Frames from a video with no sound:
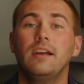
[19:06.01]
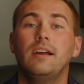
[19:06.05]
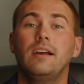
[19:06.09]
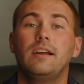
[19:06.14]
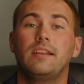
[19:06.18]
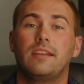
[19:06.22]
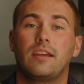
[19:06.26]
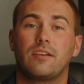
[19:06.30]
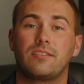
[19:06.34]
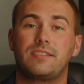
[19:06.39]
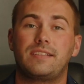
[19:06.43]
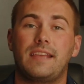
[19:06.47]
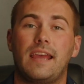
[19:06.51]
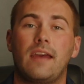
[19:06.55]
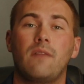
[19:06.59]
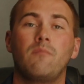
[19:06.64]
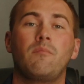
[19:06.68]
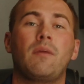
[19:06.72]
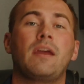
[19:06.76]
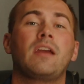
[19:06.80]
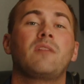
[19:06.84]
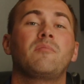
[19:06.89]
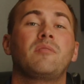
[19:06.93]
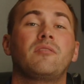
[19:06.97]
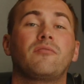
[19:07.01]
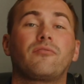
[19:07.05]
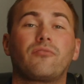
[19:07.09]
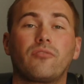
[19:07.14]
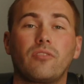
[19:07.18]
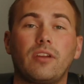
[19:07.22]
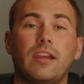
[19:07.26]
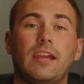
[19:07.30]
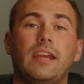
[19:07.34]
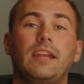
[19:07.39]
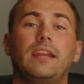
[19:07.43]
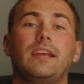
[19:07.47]
Now, Sam
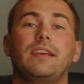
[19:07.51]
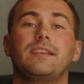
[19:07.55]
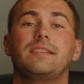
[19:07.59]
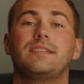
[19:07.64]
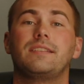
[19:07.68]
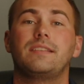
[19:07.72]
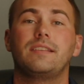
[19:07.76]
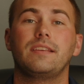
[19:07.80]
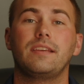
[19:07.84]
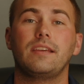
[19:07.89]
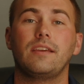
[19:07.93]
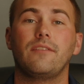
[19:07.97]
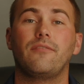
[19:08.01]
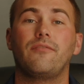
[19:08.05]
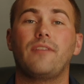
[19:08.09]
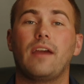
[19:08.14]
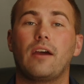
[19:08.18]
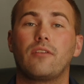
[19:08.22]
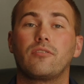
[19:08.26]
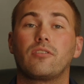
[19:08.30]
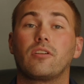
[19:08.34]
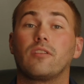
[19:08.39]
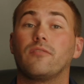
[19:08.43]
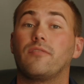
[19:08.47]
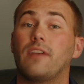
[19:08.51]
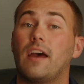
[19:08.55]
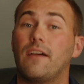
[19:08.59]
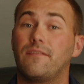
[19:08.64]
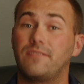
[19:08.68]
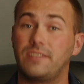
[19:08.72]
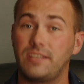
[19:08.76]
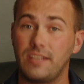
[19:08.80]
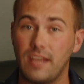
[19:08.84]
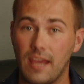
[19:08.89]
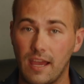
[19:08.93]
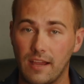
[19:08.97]
Bankman-Fried is the founder of
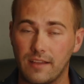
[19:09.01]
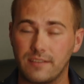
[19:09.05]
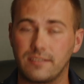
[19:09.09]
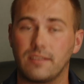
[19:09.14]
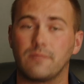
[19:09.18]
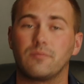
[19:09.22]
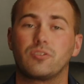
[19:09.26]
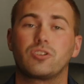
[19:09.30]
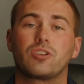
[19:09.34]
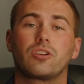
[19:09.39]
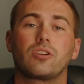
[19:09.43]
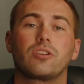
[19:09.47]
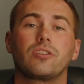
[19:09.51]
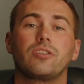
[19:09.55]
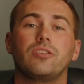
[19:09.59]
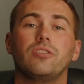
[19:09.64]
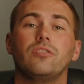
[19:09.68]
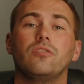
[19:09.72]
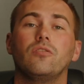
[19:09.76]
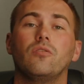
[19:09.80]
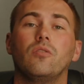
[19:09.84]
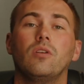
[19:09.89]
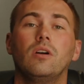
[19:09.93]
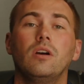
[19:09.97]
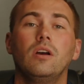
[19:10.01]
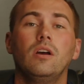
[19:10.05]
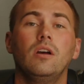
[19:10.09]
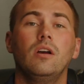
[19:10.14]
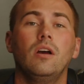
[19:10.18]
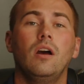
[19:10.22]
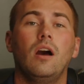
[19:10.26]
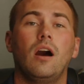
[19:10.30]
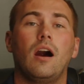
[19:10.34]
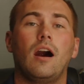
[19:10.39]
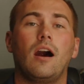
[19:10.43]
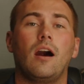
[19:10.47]
FTX. I'm sure you
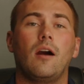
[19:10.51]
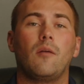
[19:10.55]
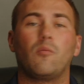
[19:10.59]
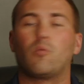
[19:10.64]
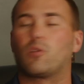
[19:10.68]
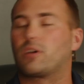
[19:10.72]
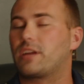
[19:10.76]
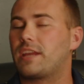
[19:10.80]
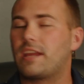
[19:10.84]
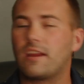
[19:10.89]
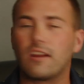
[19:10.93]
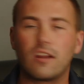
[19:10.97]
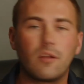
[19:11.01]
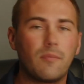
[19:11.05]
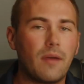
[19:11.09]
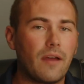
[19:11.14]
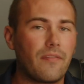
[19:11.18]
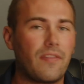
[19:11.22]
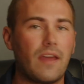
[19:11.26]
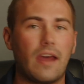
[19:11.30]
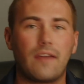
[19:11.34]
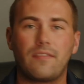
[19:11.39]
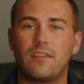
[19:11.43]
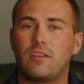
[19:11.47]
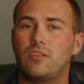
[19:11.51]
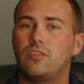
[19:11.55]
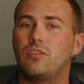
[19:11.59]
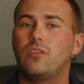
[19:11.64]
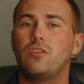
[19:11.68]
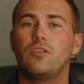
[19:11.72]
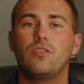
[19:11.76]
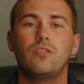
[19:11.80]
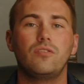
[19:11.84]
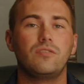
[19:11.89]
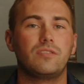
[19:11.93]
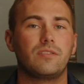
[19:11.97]
were hearing about that in the
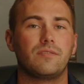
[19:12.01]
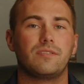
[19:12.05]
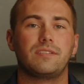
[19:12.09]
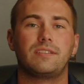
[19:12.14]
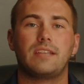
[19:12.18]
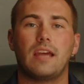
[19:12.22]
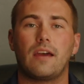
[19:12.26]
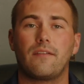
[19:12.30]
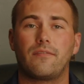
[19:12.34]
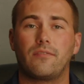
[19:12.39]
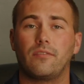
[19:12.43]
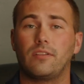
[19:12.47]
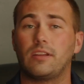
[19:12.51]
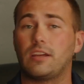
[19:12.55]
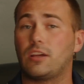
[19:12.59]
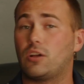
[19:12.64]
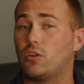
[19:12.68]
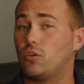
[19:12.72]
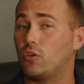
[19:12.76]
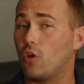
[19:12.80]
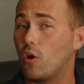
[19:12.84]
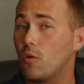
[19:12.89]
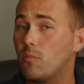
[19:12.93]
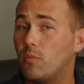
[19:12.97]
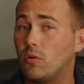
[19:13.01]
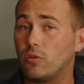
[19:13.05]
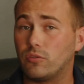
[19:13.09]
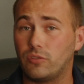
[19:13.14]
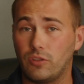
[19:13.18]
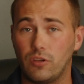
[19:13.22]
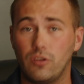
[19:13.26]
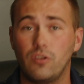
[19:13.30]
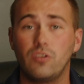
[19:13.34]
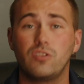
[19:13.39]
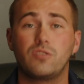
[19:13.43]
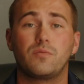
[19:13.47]
news. It was definitely global
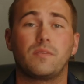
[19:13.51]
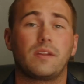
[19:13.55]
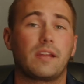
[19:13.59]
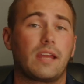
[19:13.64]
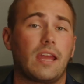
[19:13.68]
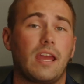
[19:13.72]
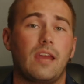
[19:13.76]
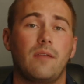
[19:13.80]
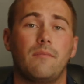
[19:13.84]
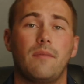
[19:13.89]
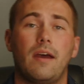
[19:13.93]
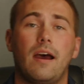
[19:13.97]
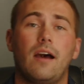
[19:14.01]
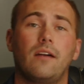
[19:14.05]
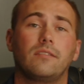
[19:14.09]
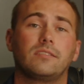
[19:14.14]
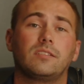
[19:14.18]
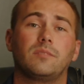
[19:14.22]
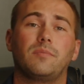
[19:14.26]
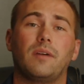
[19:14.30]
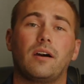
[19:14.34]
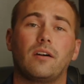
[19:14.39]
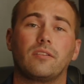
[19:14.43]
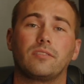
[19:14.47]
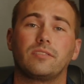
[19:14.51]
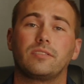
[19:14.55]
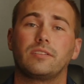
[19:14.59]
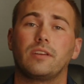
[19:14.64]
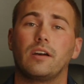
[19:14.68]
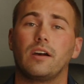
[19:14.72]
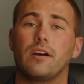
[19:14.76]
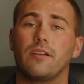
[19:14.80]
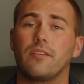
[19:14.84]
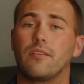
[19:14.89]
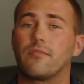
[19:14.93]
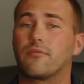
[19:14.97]
news when it came out about
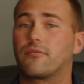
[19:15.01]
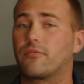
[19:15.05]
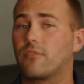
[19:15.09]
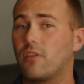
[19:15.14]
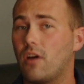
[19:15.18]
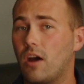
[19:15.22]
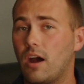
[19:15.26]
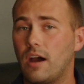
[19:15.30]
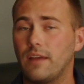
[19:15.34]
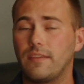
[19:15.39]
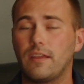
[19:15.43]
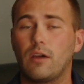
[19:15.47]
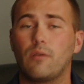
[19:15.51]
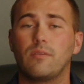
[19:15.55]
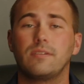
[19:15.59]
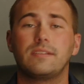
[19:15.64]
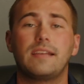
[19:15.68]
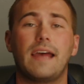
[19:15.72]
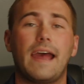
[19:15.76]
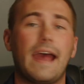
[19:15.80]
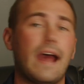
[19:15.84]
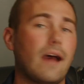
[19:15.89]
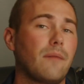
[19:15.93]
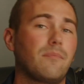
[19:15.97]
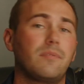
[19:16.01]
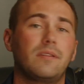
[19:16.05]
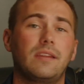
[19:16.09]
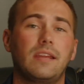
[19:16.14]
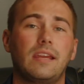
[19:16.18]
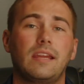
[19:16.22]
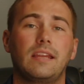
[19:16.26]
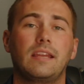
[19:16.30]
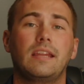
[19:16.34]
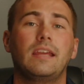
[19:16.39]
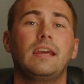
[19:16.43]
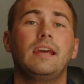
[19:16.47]
the fraud that was
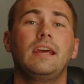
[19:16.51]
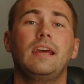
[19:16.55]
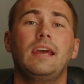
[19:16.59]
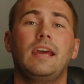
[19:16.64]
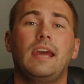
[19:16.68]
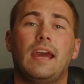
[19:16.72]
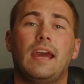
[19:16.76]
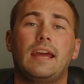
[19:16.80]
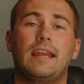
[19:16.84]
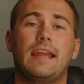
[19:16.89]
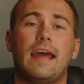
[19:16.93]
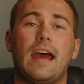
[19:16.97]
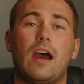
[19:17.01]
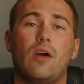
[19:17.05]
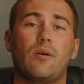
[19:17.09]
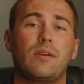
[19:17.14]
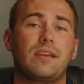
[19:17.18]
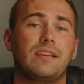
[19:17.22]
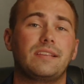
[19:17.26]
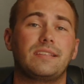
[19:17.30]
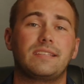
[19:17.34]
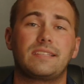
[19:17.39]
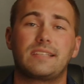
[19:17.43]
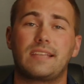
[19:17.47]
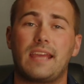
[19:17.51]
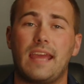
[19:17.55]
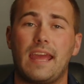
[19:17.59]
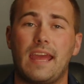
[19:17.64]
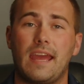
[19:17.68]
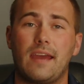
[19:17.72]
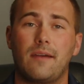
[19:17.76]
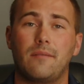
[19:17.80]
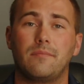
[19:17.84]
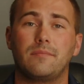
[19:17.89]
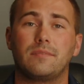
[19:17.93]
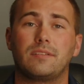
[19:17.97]
happening and how he
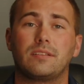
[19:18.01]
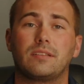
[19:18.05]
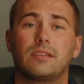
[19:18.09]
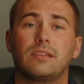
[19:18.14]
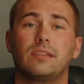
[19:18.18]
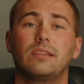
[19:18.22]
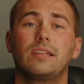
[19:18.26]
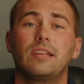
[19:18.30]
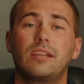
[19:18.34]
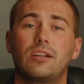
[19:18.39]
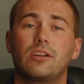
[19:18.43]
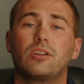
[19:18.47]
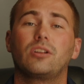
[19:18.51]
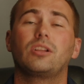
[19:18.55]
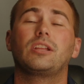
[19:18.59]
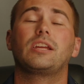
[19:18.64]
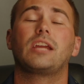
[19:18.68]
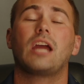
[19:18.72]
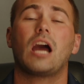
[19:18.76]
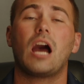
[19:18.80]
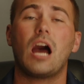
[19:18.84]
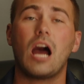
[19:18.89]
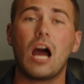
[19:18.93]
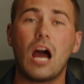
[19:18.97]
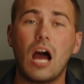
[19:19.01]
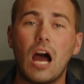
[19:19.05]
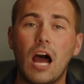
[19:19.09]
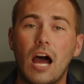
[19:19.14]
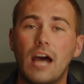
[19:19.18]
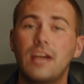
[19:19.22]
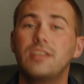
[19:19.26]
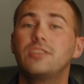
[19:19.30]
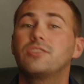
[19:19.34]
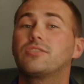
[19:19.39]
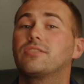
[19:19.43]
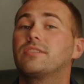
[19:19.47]
scammed literally
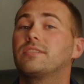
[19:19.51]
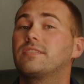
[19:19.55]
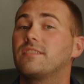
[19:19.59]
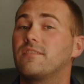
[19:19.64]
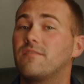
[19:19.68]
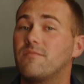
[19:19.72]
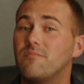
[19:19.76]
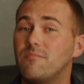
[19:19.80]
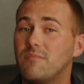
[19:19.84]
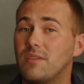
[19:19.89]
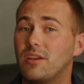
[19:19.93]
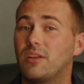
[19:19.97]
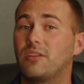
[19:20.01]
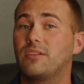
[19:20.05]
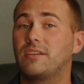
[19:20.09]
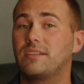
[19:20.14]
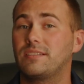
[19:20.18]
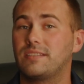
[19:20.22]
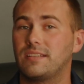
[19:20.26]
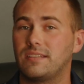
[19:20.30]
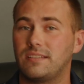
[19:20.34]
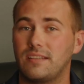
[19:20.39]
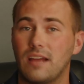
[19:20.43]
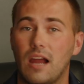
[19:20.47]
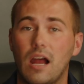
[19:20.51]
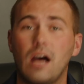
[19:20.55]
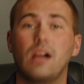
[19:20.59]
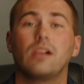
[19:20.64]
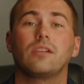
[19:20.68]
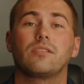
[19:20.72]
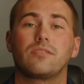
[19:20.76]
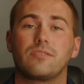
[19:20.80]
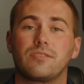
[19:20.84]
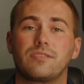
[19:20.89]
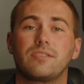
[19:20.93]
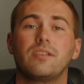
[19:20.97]
hundreds of millions of
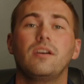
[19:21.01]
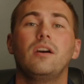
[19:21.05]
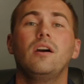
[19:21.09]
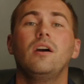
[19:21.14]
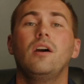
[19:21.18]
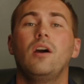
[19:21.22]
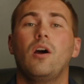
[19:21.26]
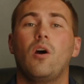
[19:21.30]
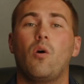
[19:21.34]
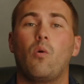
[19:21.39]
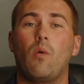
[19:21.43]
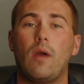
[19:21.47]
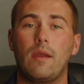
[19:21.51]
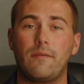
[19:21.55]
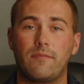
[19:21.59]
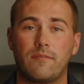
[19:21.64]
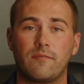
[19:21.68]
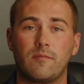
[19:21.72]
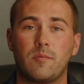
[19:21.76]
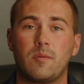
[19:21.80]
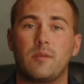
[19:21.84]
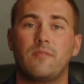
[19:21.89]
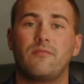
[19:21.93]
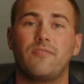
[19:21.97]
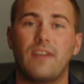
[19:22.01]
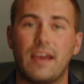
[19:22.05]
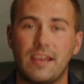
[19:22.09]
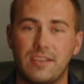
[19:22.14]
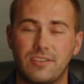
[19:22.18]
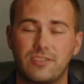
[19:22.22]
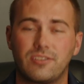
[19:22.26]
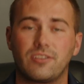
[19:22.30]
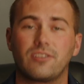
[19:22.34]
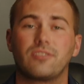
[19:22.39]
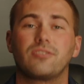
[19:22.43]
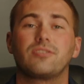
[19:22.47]
dollars away from
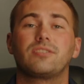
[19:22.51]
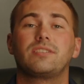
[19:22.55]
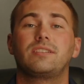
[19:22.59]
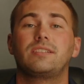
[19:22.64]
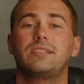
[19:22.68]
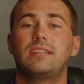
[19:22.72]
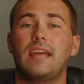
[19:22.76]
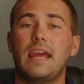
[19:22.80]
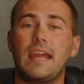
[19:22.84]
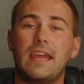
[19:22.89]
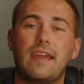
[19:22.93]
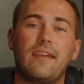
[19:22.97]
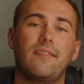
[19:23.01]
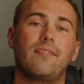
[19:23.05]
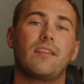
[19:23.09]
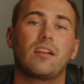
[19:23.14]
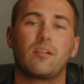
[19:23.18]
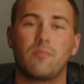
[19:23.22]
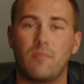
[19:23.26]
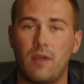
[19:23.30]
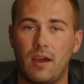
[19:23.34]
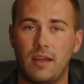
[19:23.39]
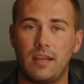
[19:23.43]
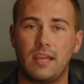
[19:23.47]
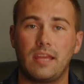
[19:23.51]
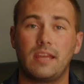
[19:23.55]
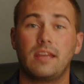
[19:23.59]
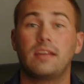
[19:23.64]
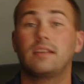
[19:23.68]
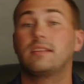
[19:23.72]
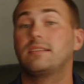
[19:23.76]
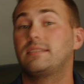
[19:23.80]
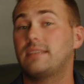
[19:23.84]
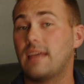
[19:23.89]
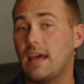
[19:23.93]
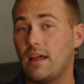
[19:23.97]
investors, taking their
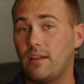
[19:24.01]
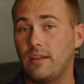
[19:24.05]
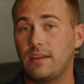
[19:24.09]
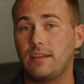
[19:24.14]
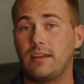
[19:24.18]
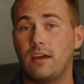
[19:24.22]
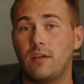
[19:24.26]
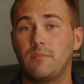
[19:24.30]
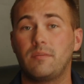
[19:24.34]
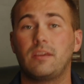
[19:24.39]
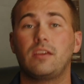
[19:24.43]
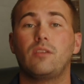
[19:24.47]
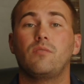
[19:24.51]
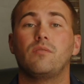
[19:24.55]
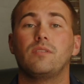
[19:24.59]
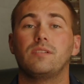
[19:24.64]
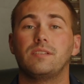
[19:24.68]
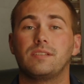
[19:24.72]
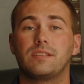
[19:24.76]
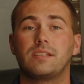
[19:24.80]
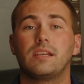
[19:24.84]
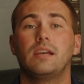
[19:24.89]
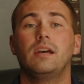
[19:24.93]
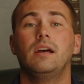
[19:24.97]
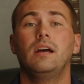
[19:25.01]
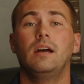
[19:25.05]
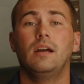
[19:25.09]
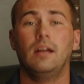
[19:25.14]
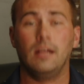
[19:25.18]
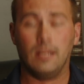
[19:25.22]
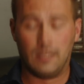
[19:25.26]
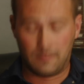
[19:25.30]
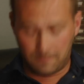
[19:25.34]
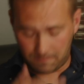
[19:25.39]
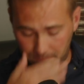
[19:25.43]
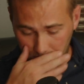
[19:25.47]
money, telling them he was
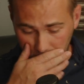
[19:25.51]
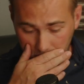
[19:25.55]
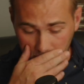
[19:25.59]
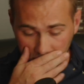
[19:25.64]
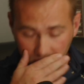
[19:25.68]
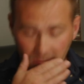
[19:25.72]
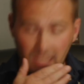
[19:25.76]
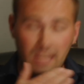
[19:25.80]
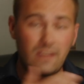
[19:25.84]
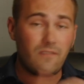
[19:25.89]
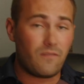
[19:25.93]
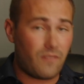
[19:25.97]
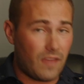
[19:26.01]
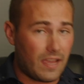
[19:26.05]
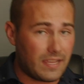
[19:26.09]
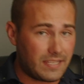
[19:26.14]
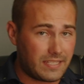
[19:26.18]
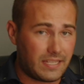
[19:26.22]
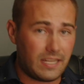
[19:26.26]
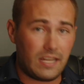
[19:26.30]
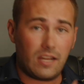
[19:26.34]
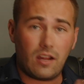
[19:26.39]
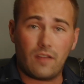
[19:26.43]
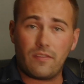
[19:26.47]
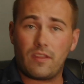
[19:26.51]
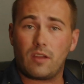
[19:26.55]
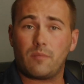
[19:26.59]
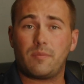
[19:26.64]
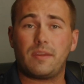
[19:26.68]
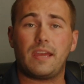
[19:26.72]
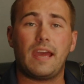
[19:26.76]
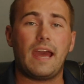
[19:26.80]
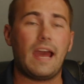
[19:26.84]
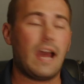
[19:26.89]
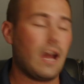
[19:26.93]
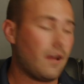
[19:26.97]
investing it on their
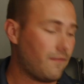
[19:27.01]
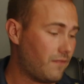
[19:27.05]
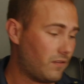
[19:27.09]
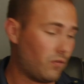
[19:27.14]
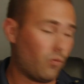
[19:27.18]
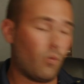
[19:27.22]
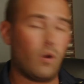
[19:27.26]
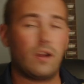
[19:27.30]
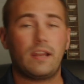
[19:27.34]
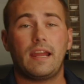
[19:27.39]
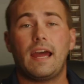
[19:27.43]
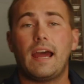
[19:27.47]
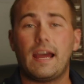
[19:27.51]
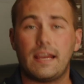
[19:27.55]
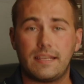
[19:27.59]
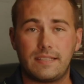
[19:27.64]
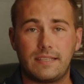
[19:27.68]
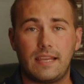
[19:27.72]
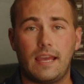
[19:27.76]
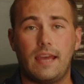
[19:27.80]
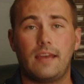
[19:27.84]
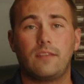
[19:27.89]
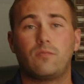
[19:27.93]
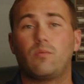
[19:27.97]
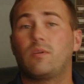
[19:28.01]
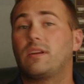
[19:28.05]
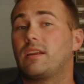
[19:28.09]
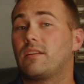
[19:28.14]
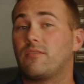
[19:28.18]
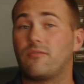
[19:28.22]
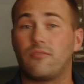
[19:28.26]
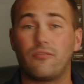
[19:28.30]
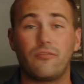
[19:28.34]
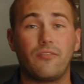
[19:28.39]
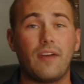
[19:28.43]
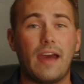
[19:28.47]
behalf in one asset when
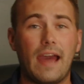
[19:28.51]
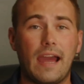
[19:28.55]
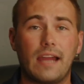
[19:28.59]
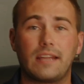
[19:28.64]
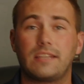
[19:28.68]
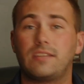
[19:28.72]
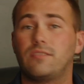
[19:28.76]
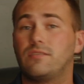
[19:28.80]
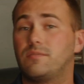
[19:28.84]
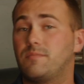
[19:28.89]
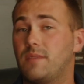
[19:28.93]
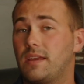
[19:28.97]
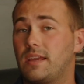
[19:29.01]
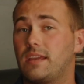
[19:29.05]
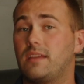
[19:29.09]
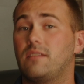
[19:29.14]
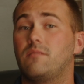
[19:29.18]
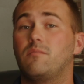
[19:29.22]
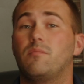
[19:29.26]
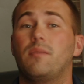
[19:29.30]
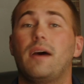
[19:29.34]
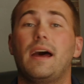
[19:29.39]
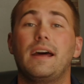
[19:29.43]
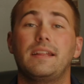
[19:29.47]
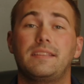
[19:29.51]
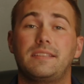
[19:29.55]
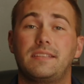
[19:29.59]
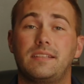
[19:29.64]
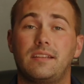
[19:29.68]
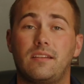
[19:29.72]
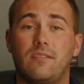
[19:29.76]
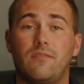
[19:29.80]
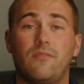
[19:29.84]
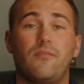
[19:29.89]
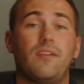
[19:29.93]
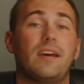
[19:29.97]
in fact he was making bets
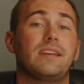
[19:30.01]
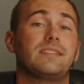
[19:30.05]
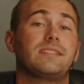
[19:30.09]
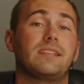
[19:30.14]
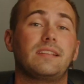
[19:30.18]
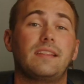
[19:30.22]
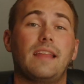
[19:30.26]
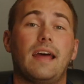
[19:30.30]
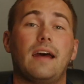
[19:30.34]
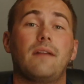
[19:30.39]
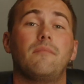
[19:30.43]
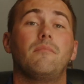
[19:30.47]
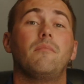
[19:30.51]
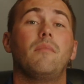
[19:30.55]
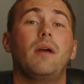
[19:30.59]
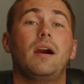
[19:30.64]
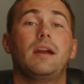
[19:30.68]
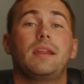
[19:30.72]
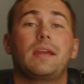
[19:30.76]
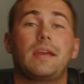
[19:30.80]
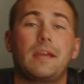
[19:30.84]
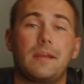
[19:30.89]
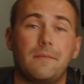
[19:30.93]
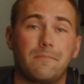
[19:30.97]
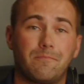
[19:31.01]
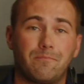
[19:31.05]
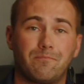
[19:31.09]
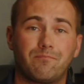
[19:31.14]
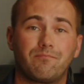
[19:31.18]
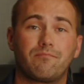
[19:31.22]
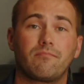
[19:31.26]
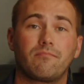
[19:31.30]
and investing that money